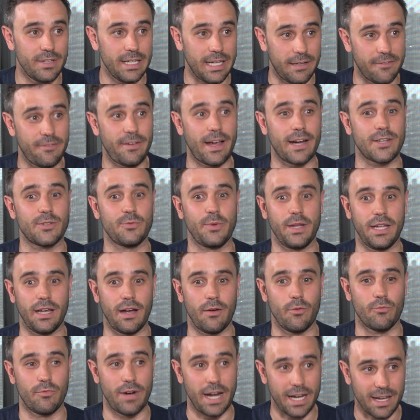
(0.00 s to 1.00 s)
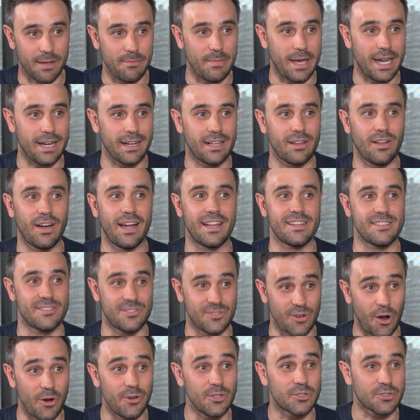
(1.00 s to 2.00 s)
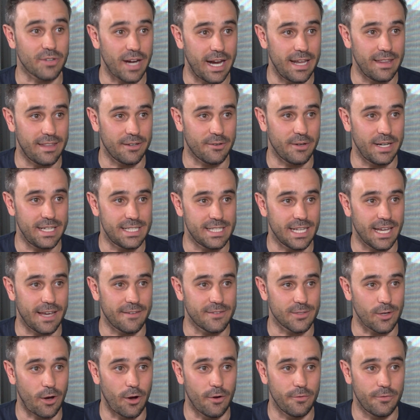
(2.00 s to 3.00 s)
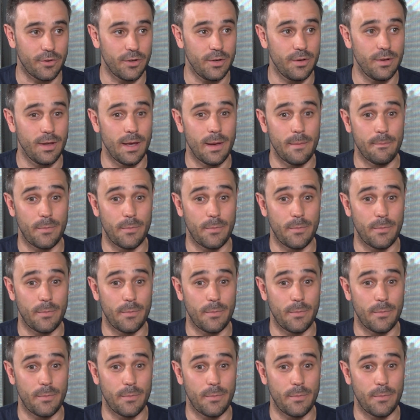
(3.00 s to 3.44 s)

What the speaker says: In fact, we recommend clients don't trade their ETFs often,